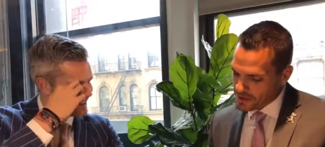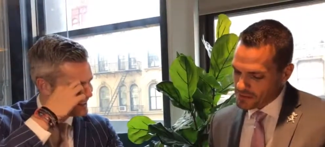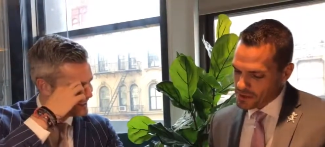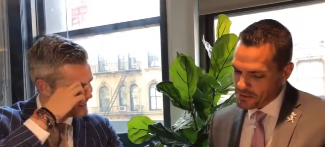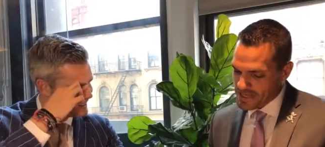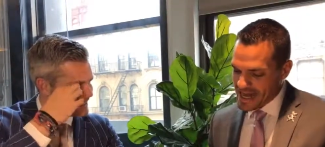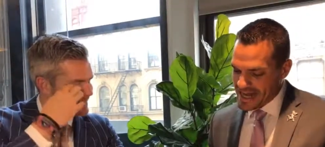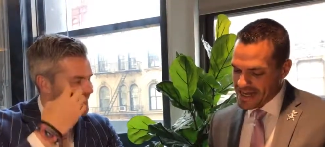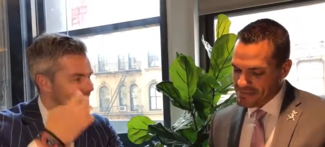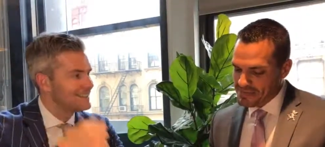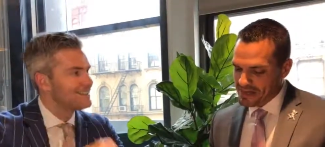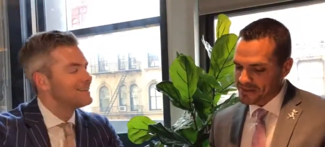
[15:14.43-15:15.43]
Speaker 1: one of them could be
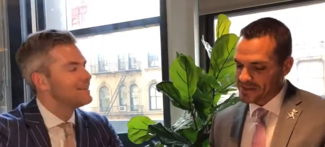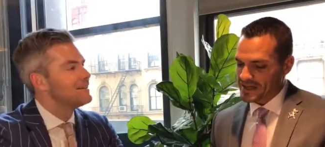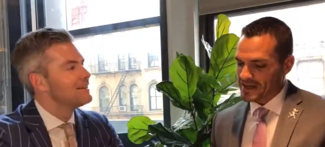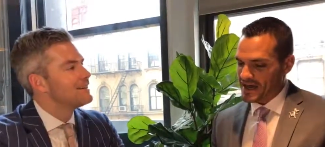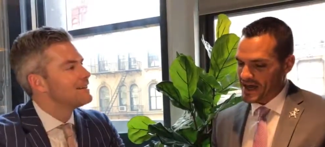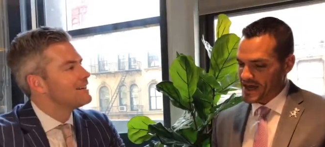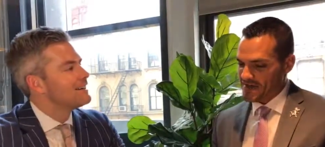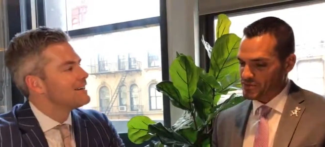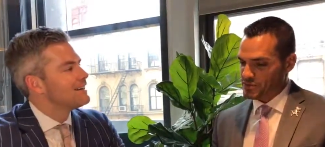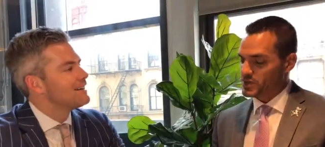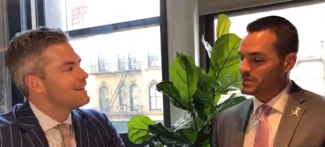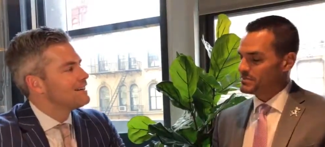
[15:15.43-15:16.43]
any bigger than I
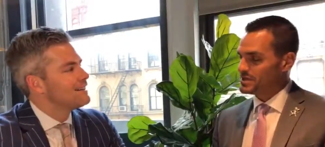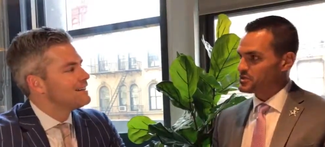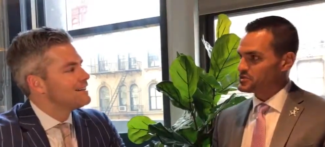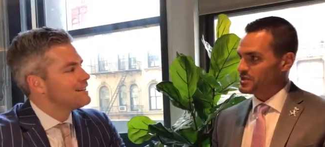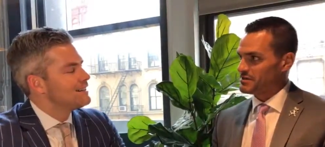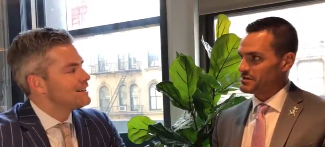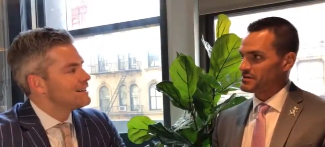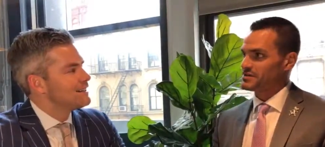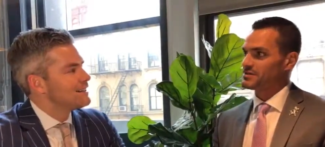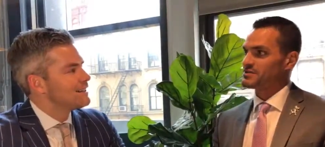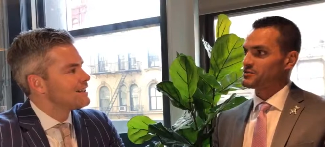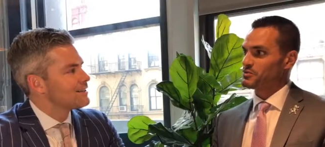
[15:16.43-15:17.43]
have three administrative
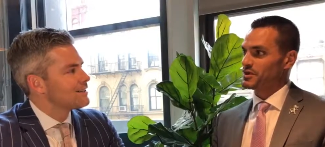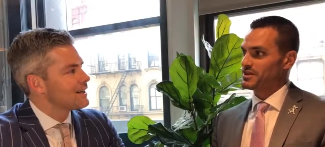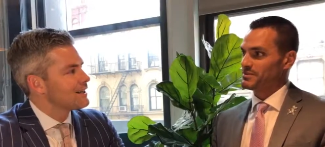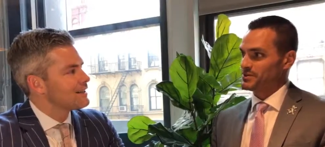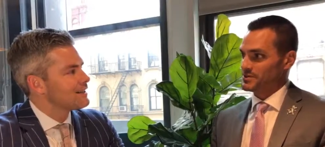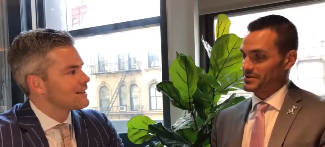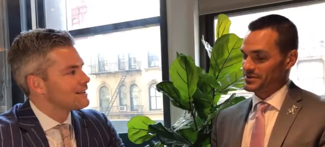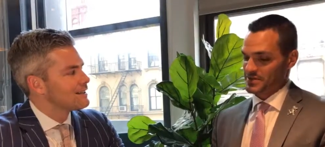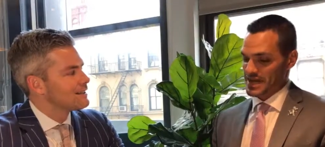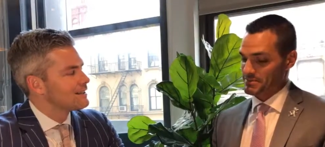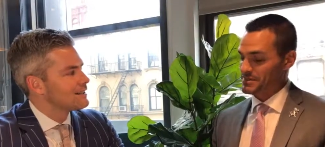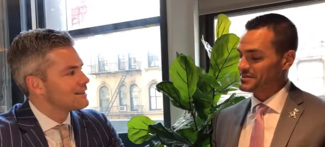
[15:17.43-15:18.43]
assistants. One yeah. of them, her, her,
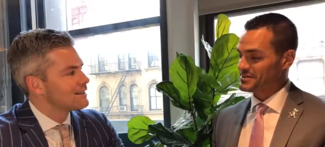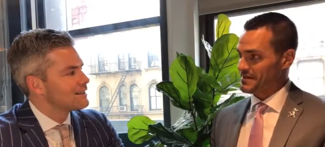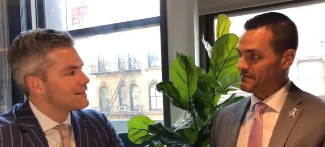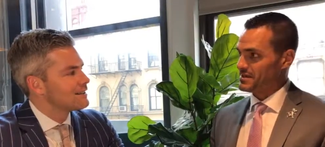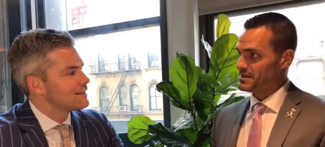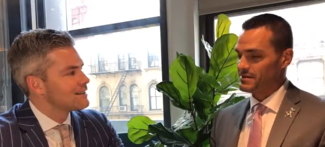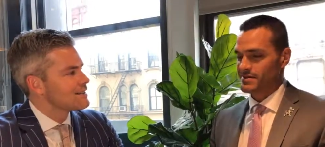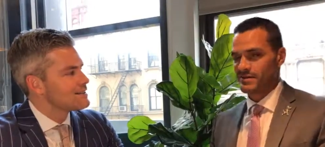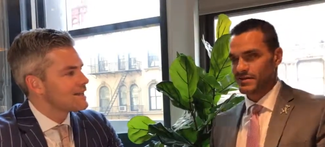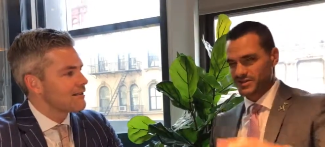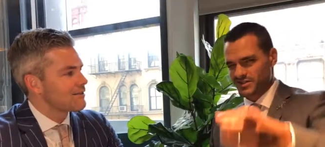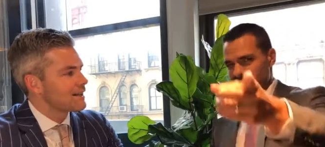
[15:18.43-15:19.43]
name is Stephanie.
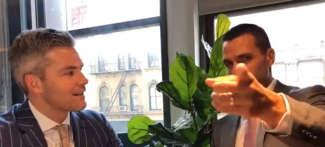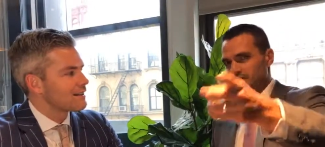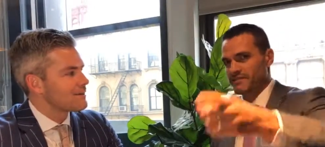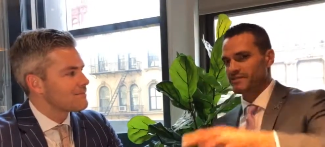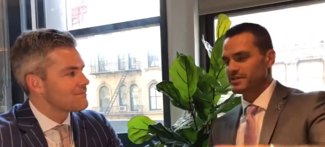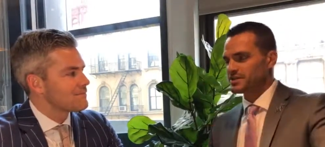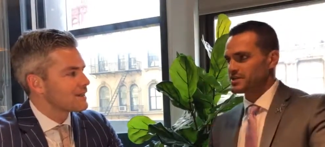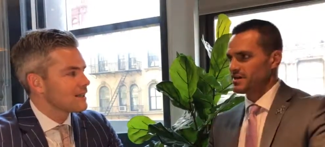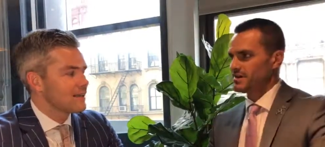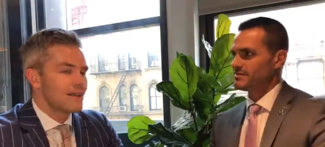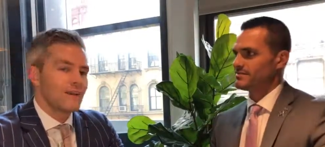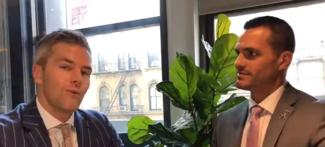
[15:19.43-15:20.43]
Stephanie. Could you give Stephanie a
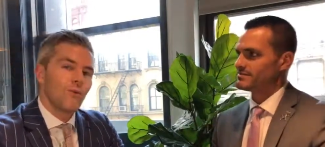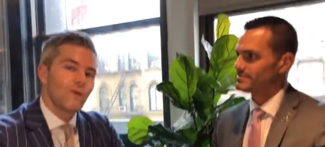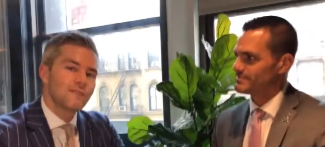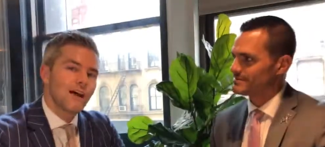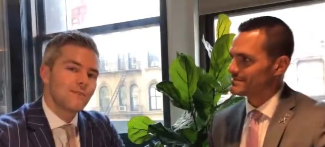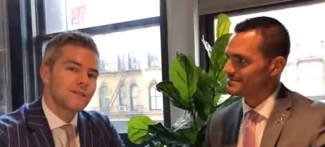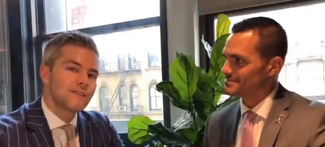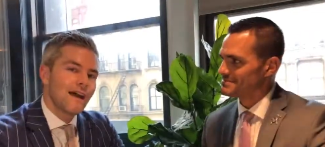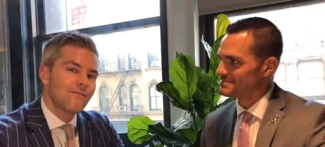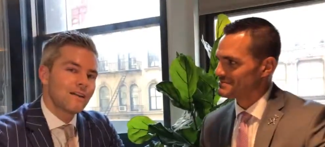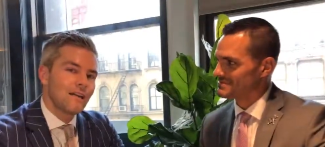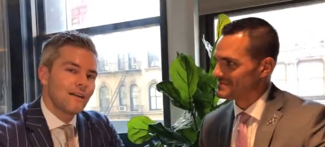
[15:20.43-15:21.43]
shout
Speaker 2: out? What's up,
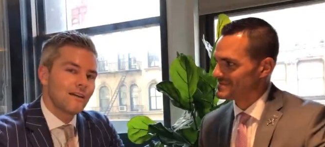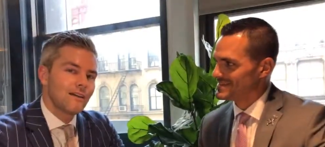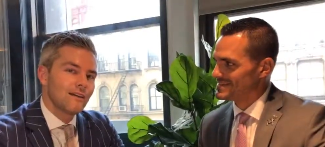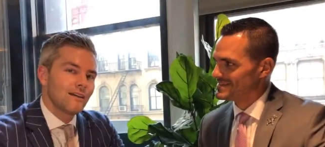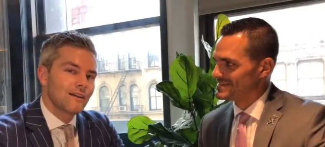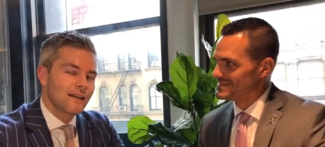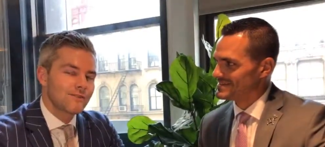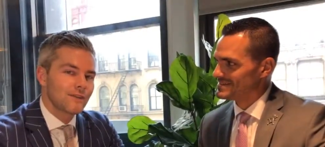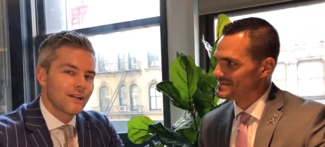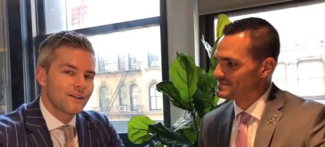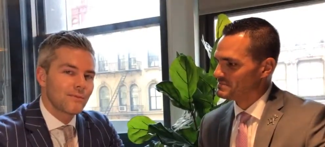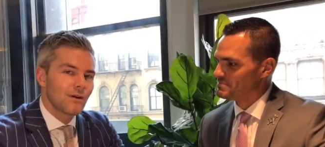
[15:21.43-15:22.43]
Stephanie? Thanks
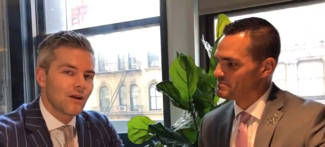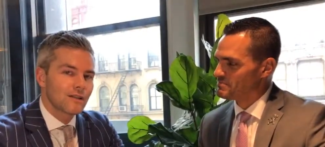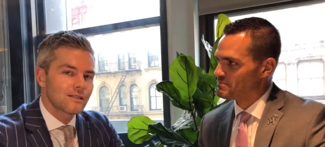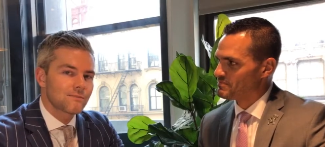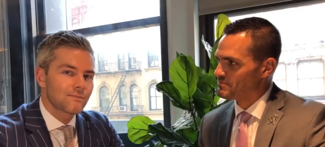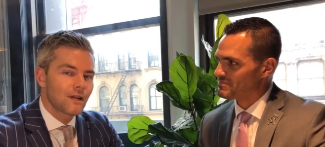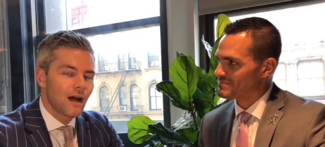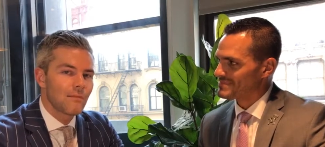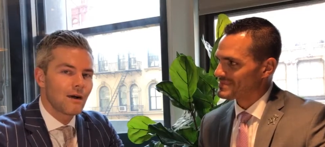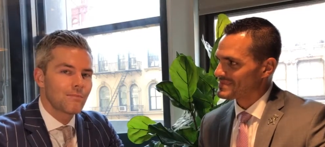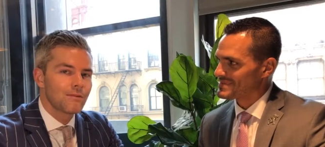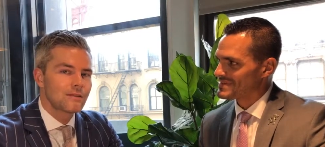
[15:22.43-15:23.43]
for letting your boss
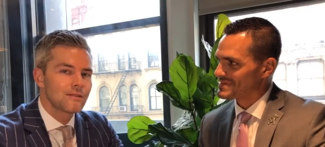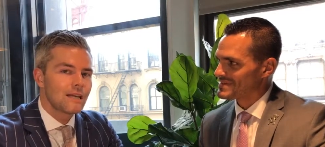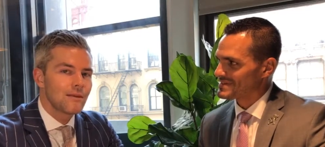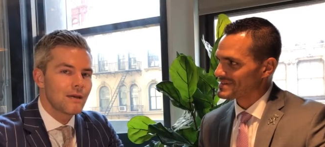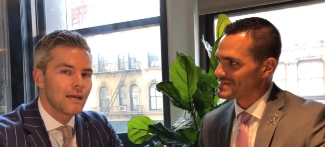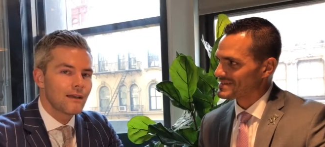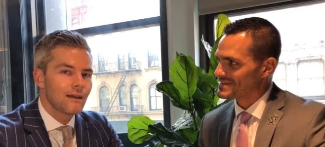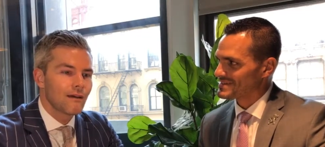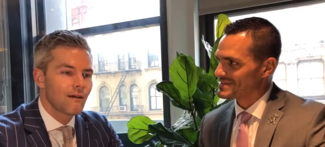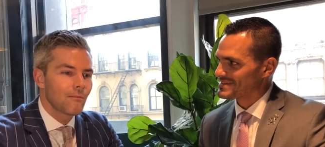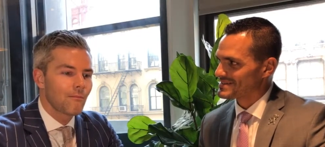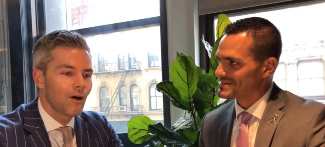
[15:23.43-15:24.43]
come up and see me.
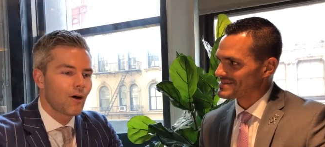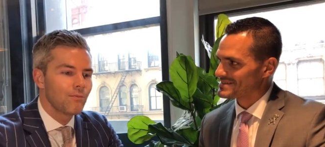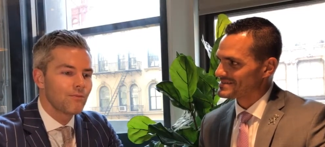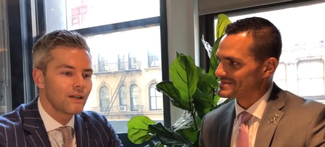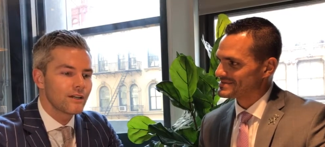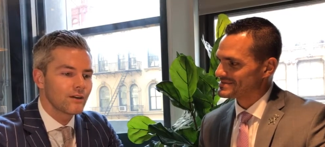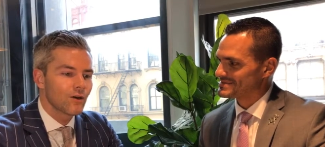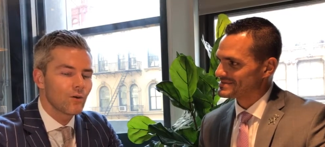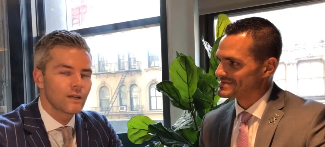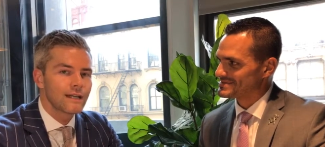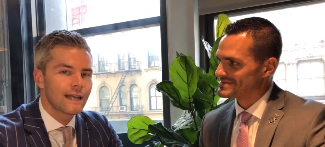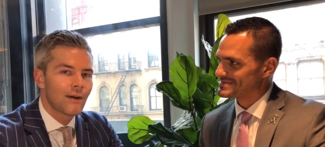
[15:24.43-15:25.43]
Um, hopefully, you're
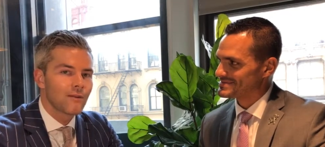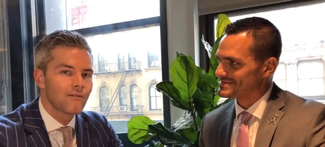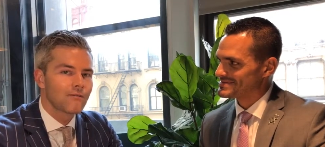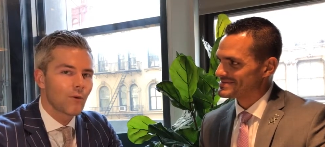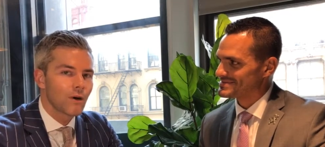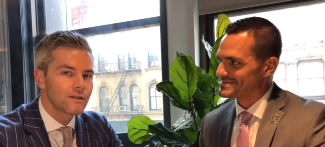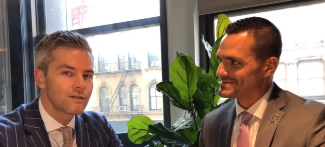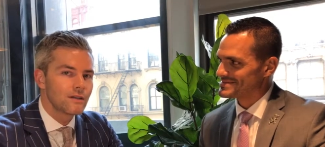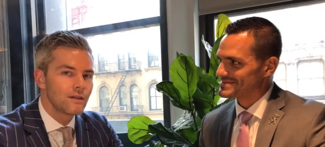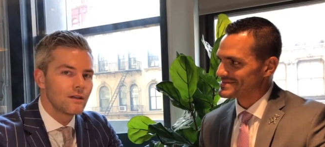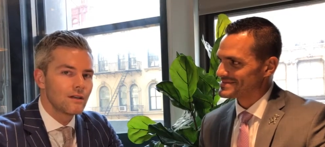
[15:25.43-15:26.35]
holding down the fort.